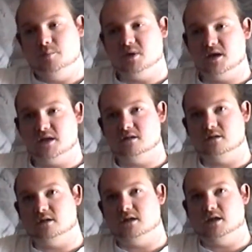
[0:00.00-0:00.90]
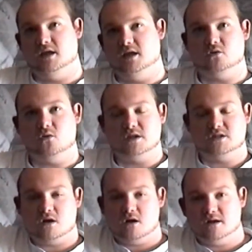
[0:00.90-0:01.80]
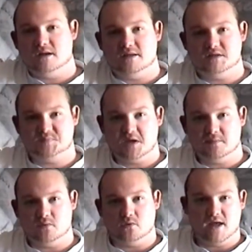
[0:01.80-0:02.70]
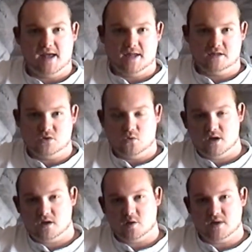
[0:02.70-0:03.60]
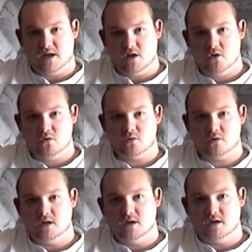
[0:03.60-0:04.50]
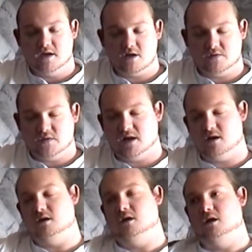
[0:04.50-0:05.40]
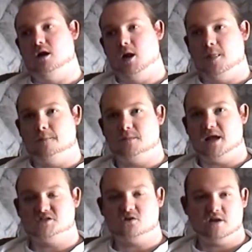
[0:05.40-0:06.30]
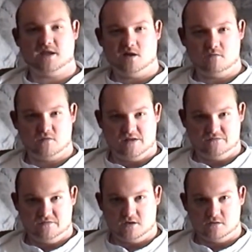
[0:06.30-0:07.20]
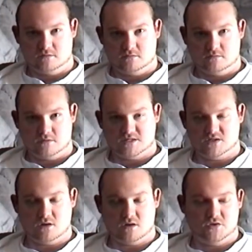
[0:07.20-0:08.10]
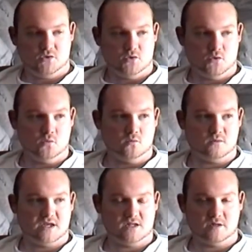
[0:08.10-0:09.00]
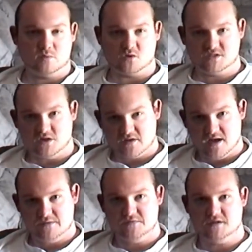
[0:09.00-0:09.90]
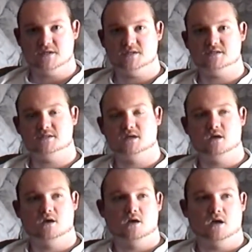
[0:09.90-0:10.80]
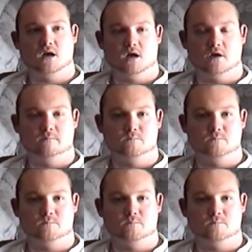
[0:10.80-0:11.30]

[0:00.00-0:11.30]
But in going and talking to these people and doing it on my own here and there, I started to get over that fear. I started to get a little bit more self-confidence. I